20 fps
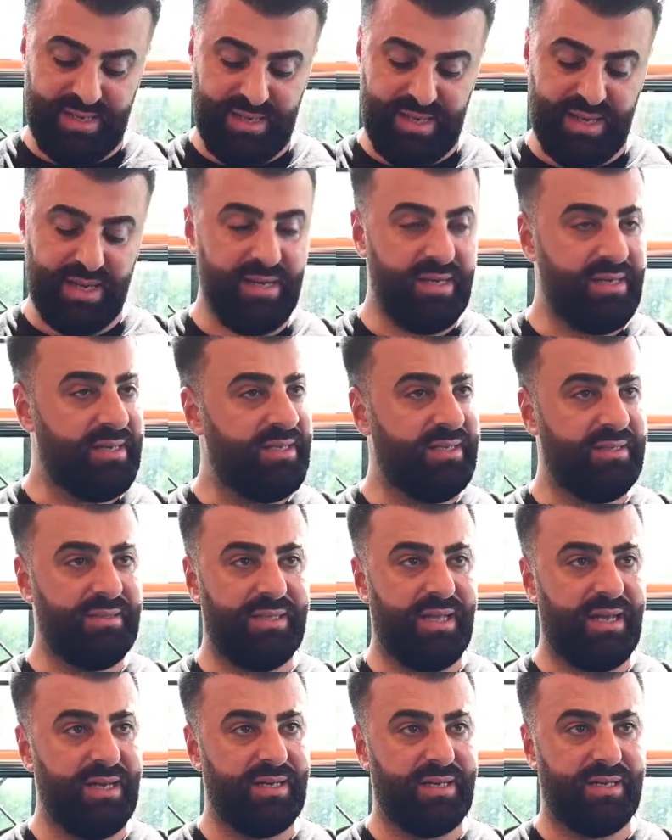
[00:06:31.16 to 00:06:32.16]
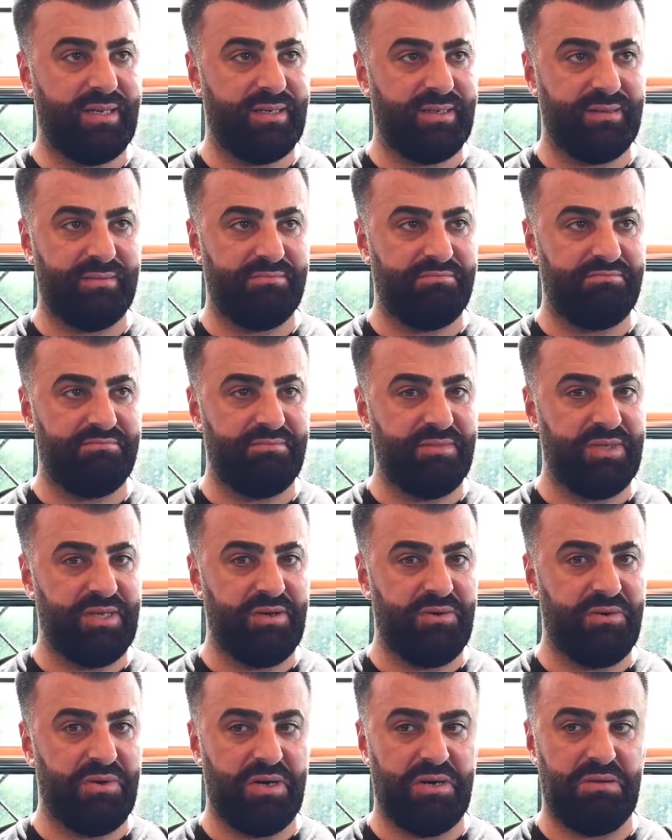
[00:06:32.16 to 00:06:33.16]
And he's like, you
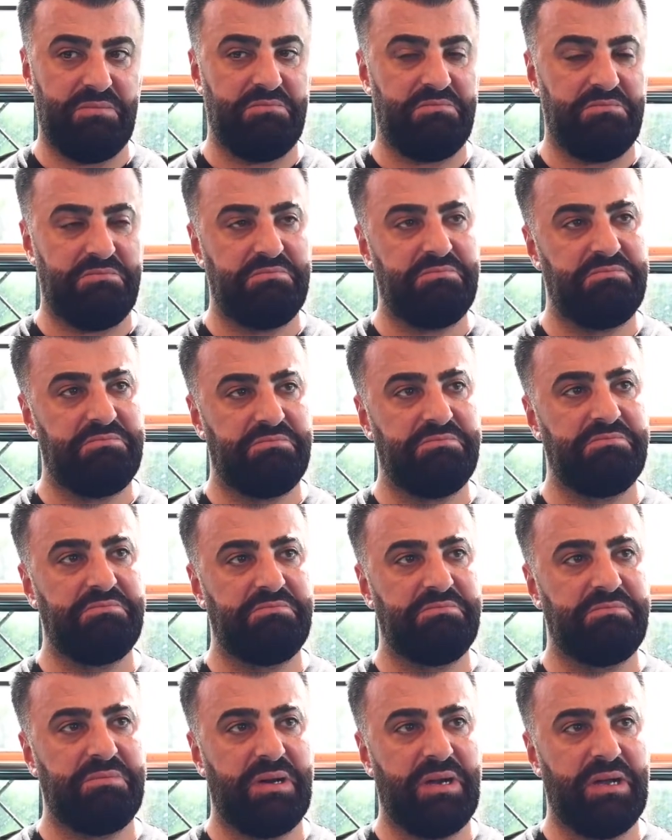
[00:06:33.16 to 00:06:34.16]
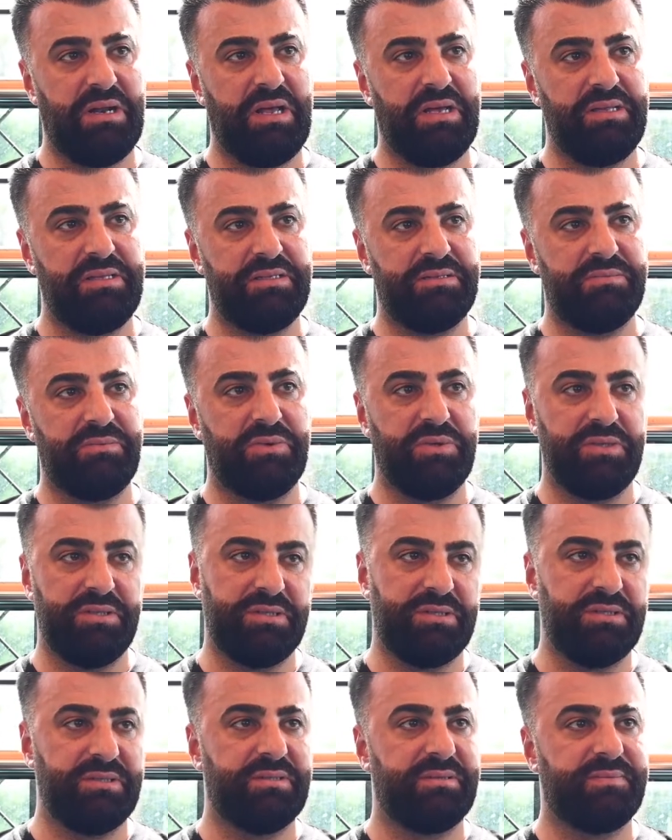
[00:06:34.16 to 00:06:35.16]
know what? I like these
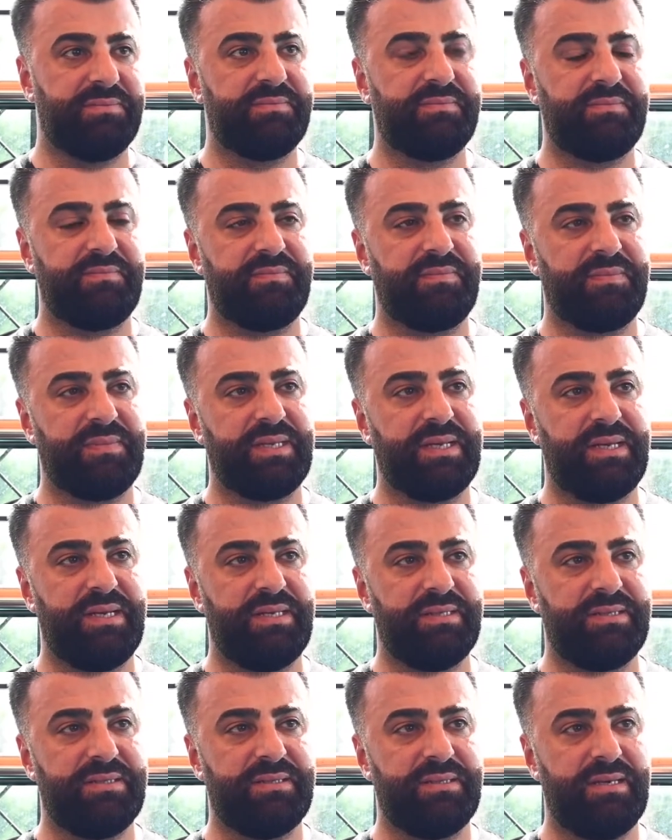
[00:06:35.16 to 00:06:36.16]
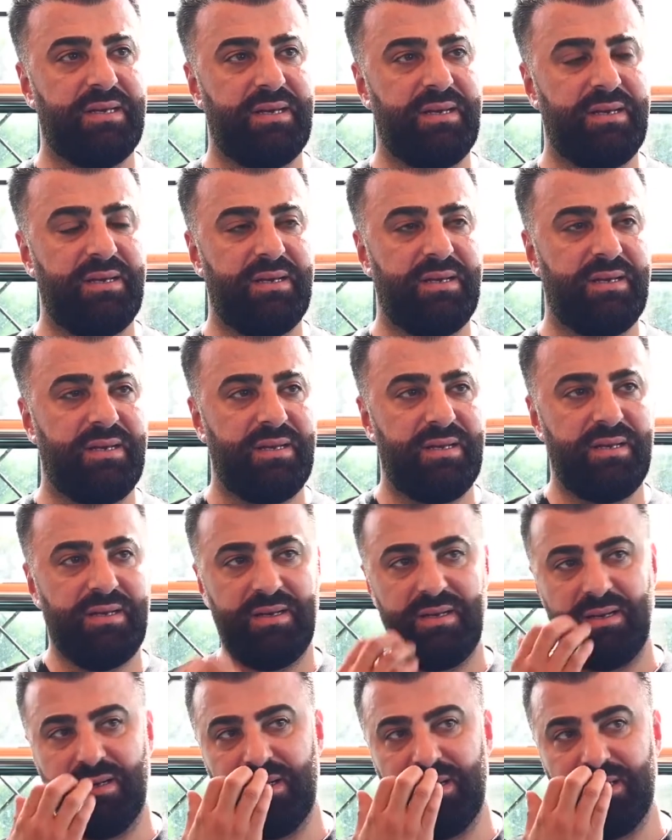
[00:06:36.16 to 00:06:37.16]
boys. Let's
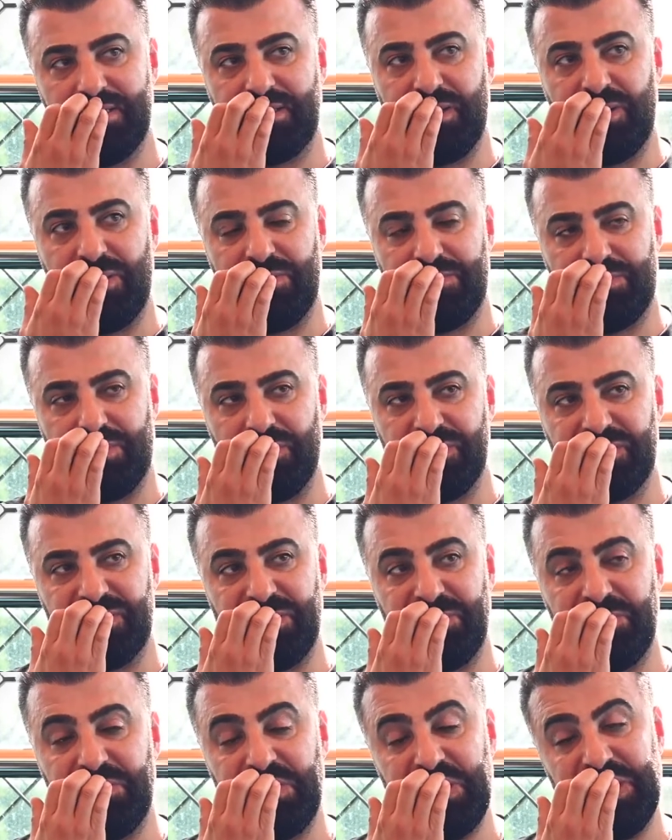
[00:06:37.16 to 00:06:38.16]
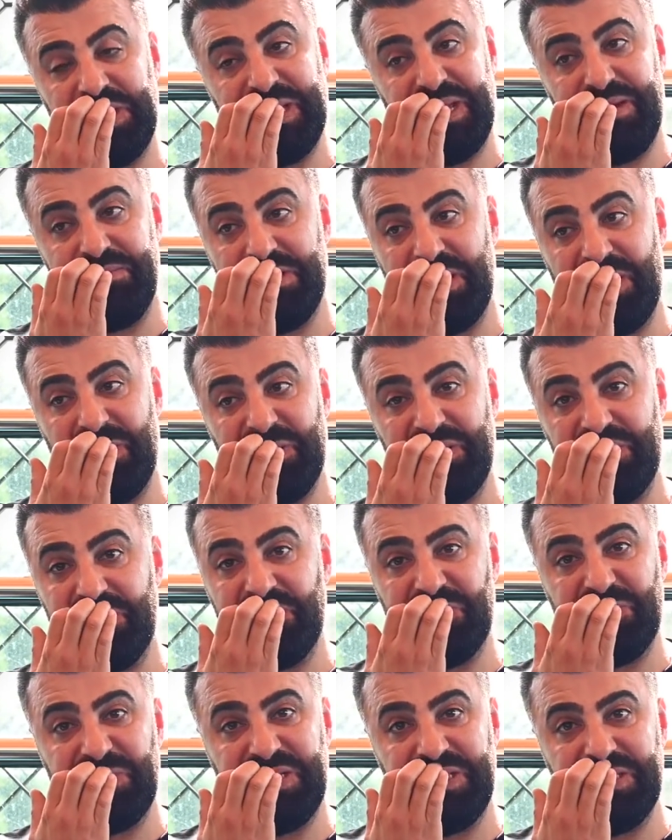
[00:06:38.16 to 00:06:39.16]
go and approach them. He came down
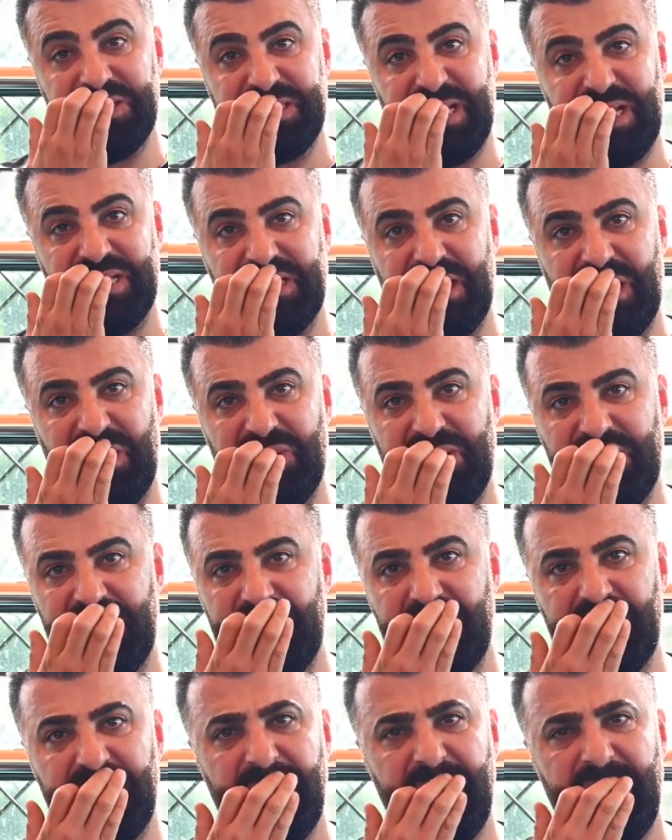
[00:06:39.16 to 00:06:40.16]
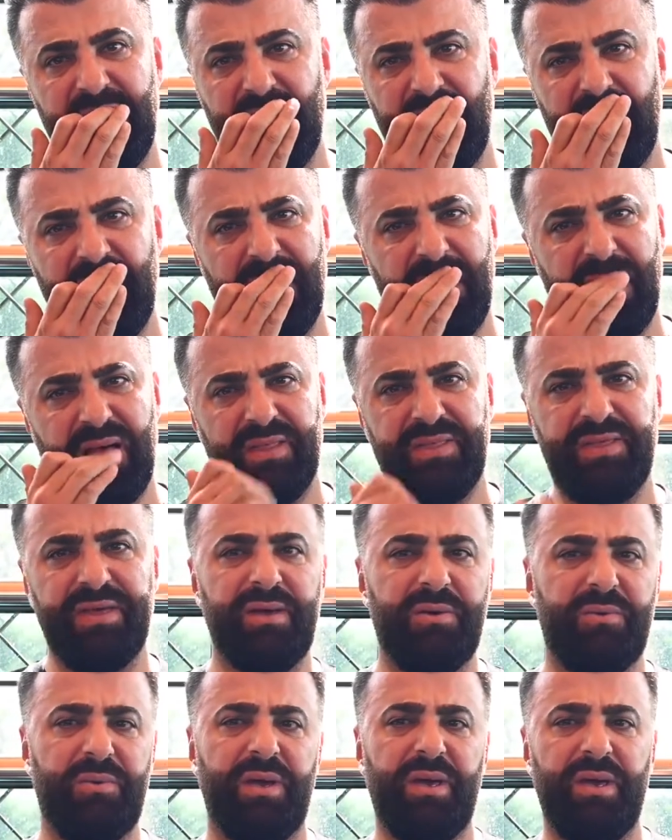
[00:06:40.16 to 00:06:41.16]
and we sat down, and I
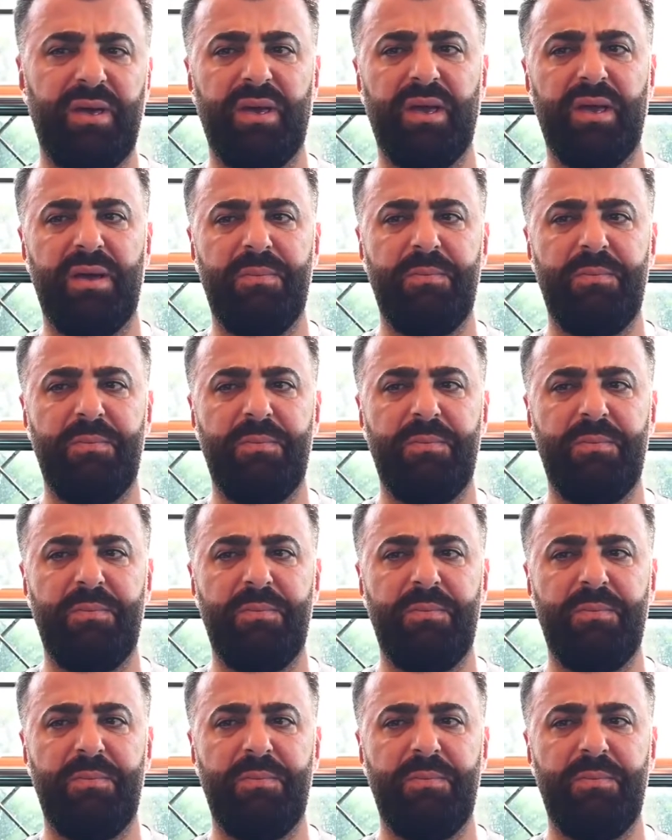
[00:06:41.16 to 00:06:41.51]
think we